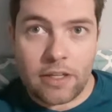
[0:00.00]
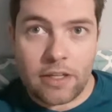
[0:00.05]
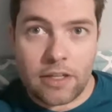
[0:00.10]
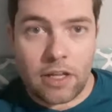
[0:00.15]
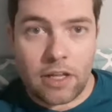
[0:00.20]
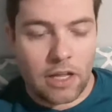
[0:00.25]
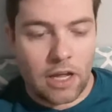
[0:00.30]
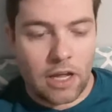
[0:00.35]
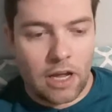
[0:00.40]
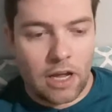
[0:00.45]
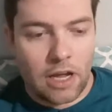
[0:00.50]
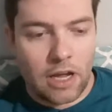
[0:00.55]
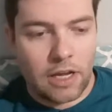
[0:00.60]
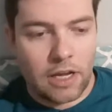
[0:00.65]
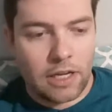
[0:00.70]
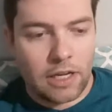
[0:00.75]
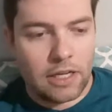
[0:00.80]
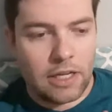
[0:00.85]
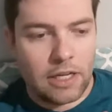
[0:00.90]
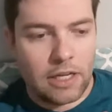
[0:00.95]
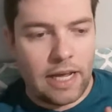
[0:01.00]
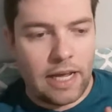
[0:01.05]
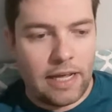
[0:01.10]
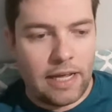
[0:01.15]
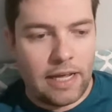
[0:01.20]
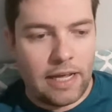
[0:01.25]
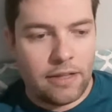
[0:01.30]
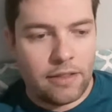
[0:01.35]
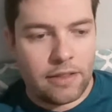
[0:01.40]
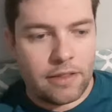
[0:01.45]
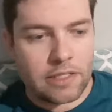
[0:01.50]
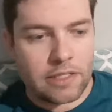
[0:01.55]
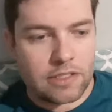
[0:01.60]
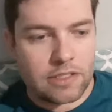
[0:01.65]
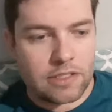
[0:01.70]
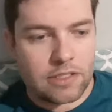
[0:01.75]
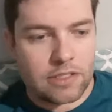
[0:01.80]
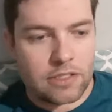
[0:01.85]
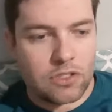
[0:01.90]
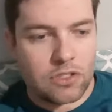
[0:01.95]
uh,
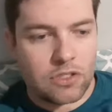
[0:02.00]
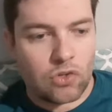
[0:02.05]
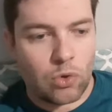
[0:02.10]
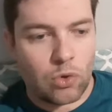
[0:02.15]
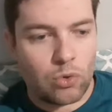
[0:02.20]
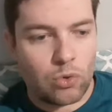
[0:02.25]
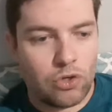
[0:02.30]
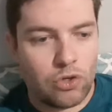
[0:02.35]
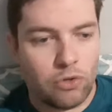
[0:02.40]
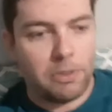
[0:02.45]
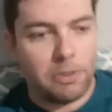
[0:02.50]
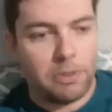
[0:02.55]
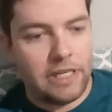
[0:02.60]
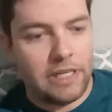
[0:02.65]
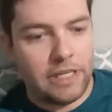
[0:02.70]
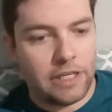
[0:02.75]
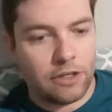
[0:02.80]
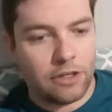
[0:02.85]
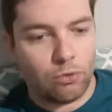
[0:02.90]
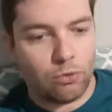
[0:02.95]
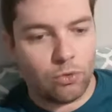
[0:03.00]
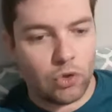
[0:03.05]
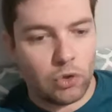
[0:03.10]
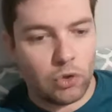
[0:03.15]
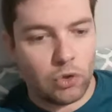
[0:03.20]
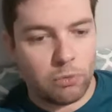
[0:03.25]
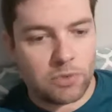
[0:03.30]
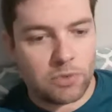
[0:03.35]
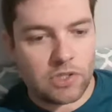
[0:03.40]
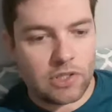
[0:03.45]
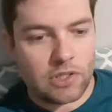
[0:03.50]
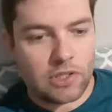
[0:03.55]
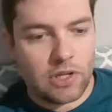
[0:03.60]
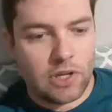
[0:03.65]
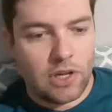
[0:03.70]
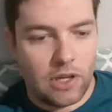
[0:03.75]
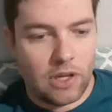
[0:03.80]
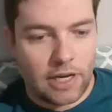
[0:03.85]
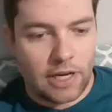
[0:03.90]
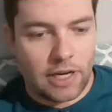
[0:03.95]
atheist social media groups.
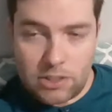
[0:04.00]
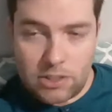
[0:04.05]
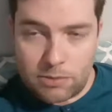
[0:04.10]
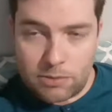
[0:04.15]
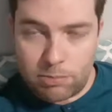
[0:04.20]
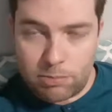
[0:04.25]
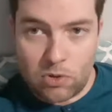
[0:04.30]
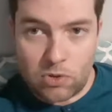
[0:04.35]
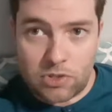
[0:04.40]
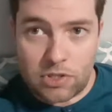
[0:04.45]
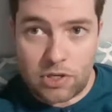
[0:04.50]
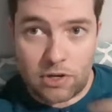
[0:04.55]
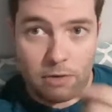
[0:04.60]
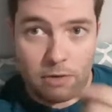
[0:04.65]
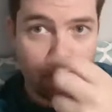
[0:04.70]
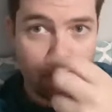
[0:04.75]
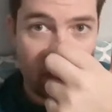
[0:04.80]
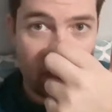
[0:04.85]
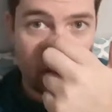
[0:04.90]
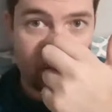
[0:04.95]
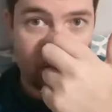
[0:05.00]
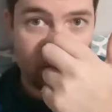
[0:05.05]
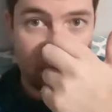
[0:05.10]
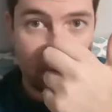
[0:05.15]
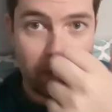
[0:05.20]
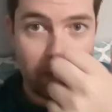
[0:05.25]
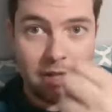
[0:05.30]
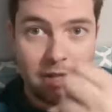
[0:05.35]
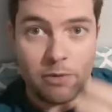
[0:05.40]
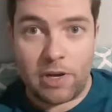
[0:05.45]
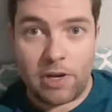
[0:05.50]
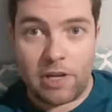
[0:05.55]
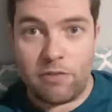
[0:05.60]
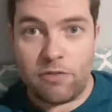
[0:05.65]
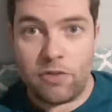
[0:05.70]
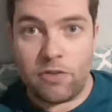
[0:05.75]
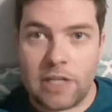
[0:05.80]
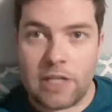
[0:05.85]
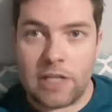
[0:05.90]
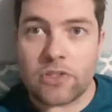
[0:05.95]
I just posted on my Facebook. By the way, if
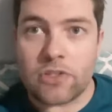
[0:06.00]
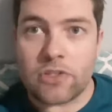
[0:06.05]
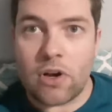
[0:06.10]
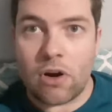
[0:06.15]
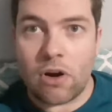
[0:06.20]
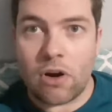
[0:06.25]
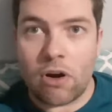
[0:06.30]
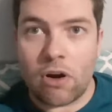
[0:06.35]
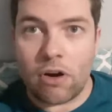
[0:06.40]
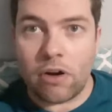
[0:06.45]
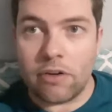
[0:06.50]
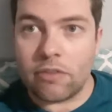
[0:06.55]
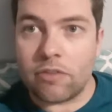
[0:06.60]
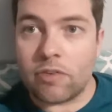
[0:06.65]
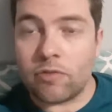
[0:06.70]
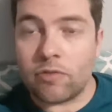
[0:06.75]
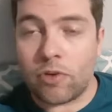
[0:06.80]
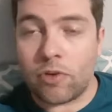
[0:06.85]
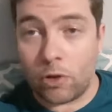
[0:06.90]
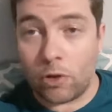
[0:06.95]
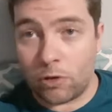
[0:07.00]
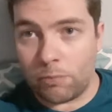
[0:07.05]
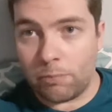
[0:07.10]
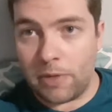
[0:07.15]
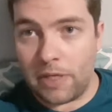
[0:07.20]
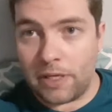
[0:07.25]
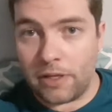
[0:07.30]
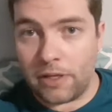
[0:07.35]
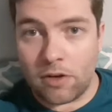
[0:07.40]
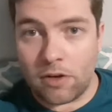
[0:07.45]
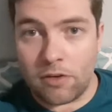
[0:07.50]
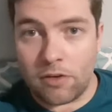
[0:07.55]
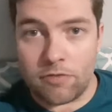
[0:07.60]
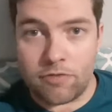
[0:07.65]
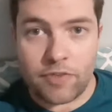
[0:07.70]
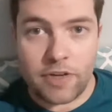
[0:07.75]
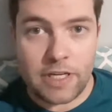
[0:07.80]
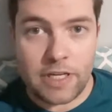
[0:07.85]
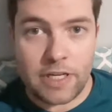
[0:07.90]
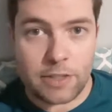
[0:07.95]
you guys aren't following me on
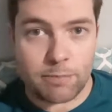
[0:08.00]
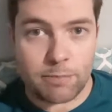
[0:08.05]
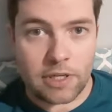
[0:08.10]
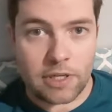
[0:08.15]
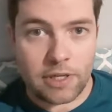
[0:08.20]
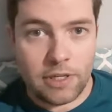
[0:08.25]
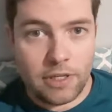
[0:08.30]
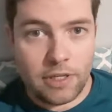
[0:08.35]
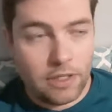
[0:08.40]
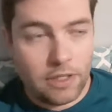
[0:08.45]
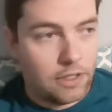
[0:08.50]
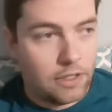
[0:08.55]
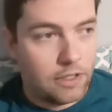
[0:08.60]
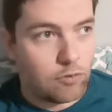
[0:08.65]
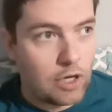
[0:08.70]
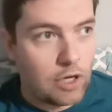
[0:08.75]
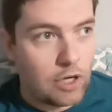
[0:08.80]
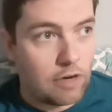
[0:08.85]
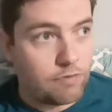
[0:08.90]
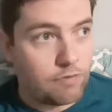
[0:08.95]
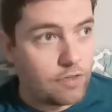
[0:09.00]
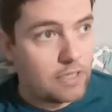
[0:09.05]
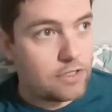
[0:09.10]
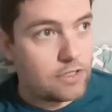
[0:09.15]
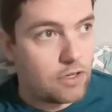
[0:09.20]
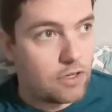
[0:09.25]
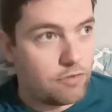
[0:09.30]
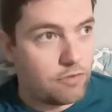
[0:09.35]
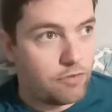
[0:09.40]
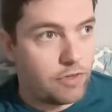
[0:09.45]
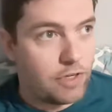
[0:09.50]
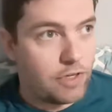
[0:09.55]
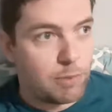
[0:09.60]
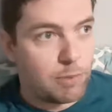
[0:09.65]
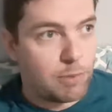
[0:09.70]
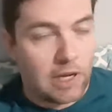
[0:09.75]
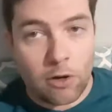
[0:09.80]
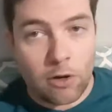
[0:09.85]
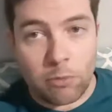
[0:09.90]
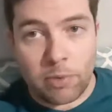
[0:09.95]
Facebook, if we're not friends on
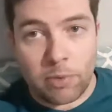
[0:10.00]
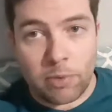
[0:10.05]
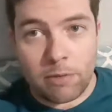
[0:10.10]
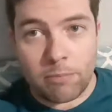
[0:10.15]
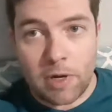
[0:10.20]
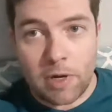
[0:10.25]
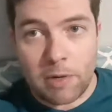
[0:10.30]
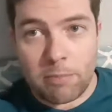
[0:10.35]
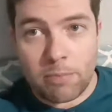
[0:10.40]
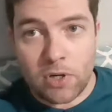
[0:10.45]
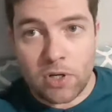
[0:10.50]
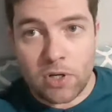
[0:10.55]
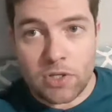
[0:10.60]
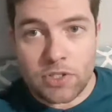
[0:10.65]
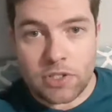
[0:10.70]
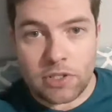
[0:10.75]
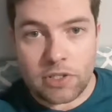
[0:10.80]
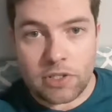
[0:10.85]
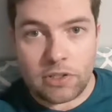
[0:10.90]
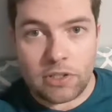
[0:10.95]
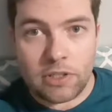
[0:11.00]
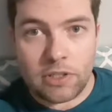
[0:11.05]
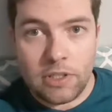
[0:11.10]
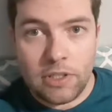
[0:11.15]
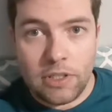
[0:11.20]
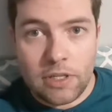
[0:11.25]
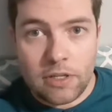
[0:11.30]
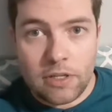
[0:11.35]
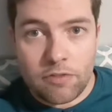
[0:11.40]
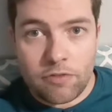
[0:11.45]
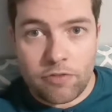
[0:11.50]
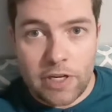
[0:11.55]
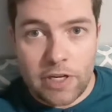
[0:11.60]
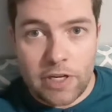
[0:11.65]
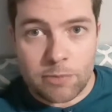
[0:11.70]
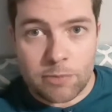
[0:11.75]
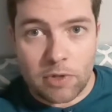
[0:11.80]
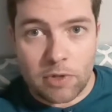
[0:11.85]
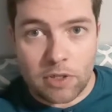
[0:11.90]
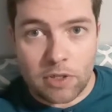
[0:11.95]
Facebook, I opened up my personal
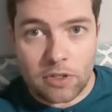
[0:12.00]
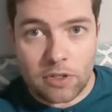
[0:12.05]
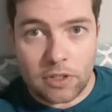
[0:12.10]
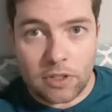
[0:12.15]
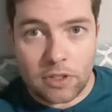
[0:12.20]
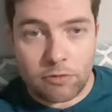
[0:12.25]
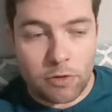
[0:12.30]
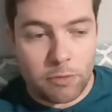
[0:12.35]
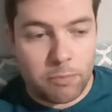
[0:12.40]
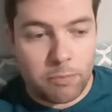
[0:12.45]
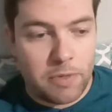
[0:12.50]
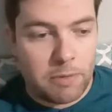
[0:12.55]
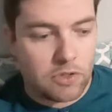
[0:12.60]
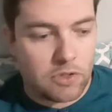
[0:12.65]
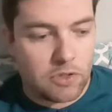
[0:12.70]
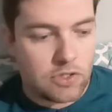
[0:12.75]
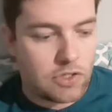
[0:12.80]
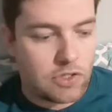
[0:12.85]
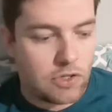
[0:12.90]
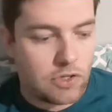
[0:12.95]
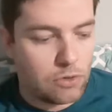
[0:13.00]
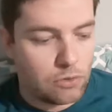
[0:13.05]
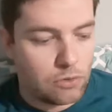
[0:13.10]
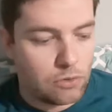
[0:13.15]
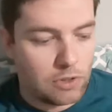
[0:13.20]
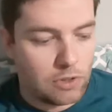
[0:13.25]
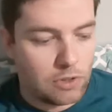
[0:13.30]
Facebook for people. So